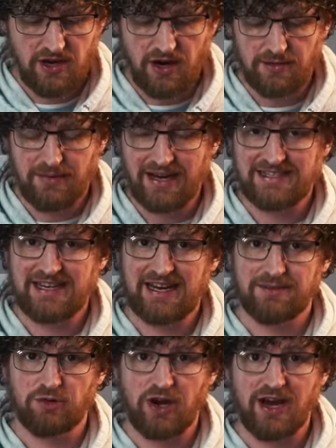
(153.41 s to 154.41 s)
are my
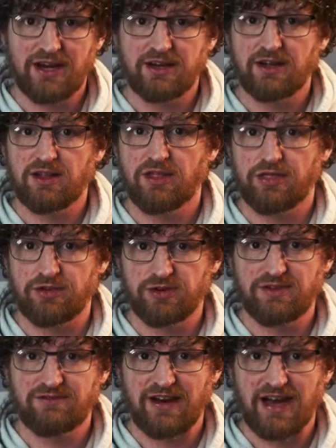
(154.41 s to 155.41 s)
Tamron
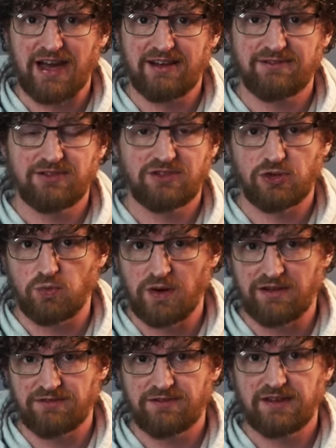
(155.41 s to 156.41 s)
35 to
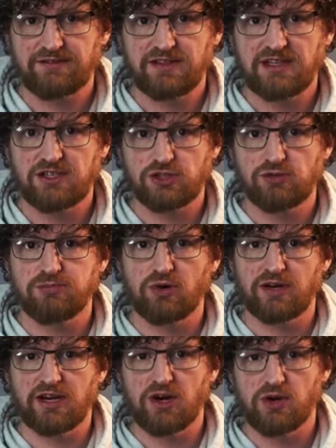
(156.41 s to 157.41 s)
150
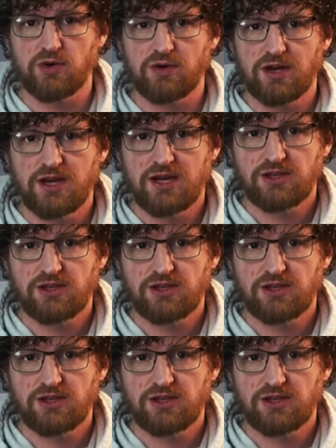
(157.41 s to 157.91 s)
2.0